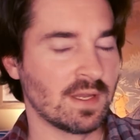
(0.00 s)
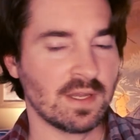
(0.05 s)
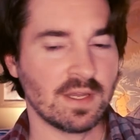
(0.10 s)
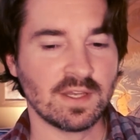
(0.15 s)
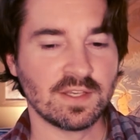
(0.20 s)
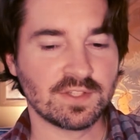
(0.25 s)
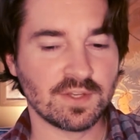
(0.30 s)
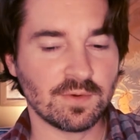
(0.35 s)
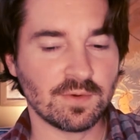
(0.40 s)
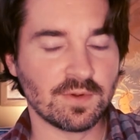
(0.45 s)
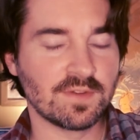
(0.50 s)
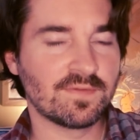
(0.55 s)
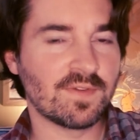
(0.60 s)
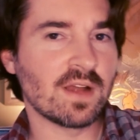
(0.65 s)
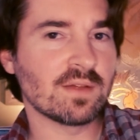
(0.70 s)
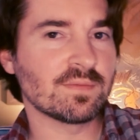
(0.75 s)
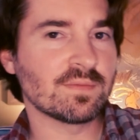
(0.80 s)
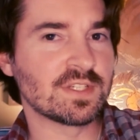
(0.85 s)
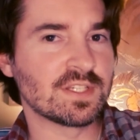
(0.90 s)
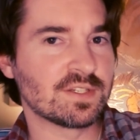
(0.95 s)
So if
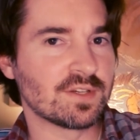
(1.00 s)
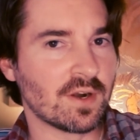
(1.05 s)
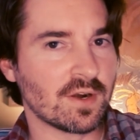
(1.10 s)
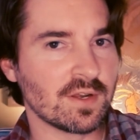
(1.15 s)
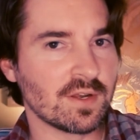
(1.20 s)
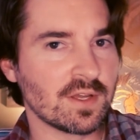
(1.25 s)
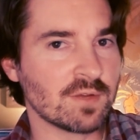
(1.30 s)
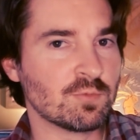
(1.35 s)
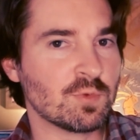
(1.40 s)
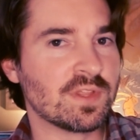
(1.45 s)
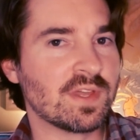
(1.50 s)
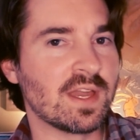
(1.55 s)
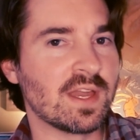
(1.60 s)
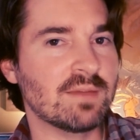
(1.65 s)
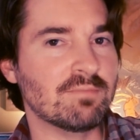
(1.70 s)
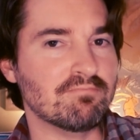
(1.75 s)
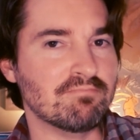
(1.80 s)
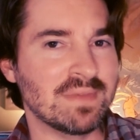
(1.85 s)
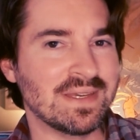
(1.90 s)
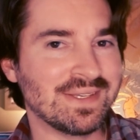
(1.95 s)
I'm starting with a
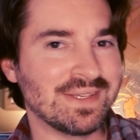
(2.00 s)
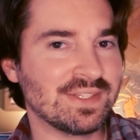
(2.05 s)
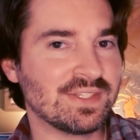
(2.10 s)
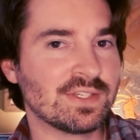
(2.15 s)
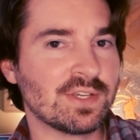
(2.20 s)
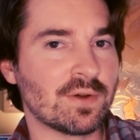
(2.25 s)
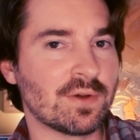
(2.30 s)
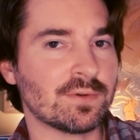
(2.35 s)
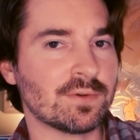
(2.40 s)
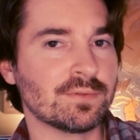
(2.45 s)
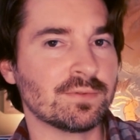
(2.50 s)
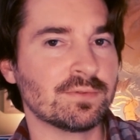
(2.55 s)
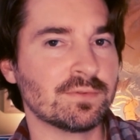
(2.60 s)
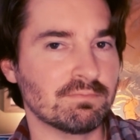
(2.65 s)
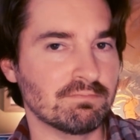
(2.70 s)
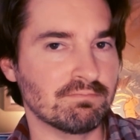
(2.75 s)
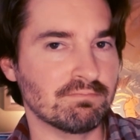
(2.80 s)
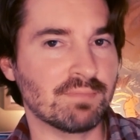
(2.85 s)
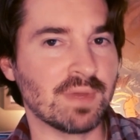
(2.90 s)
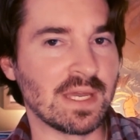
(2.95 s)
mid-tone
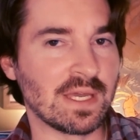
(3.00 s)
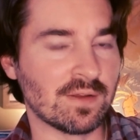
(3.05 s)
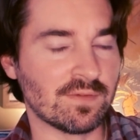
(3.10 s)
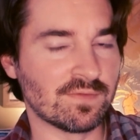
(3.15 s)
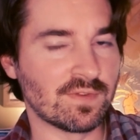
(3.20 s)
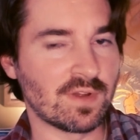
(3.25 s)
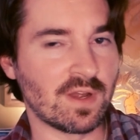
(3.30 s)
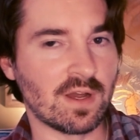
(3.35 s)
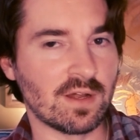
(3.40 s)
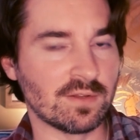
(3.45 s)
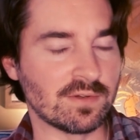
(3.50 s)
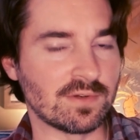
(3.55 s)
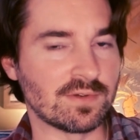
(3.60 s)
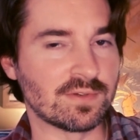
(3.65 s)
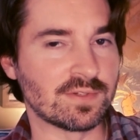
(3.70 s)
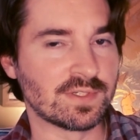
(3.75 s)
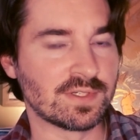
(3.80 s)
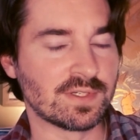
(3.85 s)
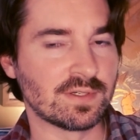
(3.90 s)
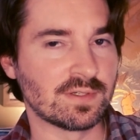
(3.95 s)
bed of
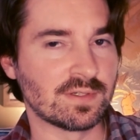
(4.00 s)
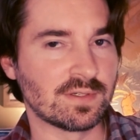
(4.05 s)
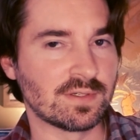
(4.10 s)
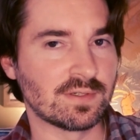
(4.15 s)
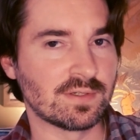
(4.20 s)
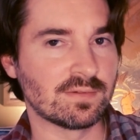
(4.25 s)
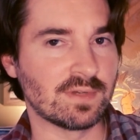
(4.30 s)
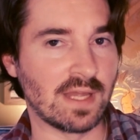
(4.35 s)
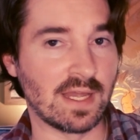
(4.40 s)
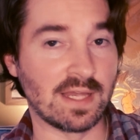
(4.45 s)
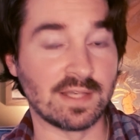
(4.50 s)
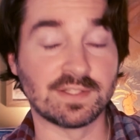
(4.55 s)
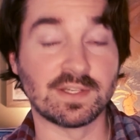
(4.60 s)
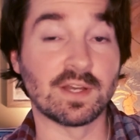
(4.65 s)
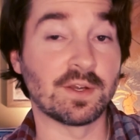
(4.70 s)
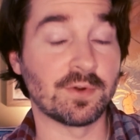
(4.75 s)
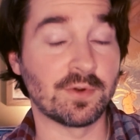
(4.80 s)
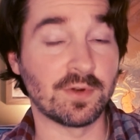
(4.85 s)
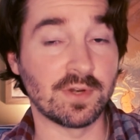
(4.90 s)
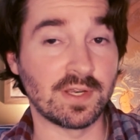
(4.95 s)
colors, as
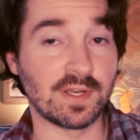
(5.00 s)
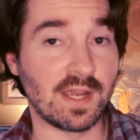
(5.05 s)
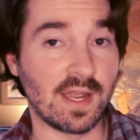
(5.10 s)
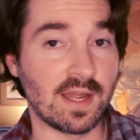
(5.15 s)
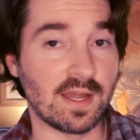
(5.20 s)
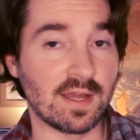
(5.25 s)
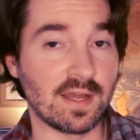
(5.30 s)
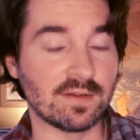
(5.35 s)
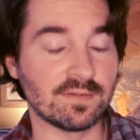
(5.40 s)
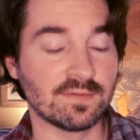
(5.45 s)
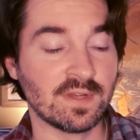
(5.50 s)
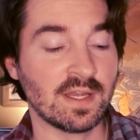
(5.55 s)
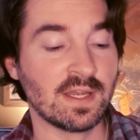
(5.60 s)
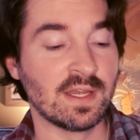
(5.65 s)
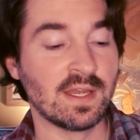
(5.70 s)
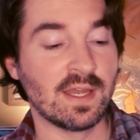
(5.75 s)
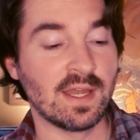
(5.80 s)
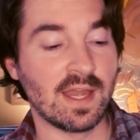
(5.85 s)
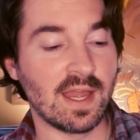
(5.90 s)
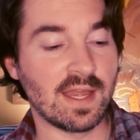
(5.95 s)
I already have,
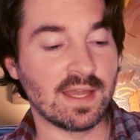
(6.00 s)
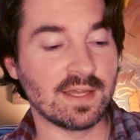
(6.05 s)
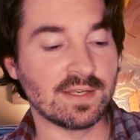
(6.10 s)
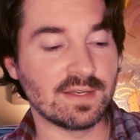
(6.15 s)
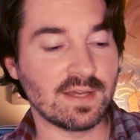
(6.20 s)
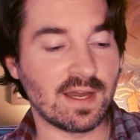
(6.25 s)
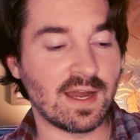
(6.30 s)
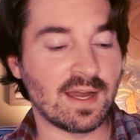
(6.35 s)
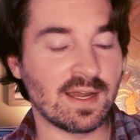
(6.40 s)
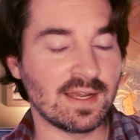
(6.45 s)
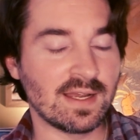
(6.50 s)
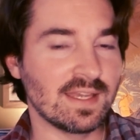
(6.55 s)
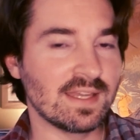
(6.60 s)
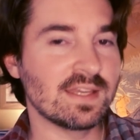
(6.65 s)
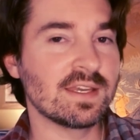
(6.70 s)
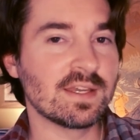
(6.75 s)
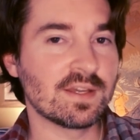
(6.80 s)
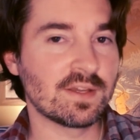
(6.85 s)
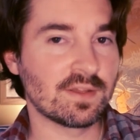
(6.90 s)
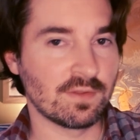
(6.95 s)
And I
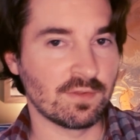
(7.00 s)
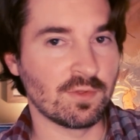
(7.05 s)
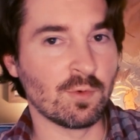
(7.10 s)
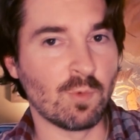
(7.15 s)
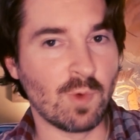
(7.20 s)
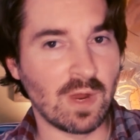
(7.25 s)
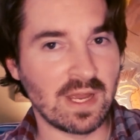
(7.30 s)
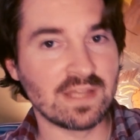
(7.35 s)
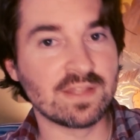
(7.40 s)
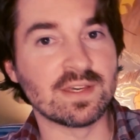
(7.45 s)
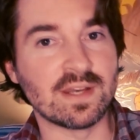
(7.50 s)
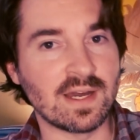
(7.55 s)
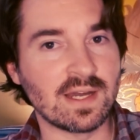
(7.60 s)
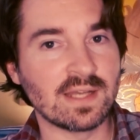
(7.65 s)
ink the way that I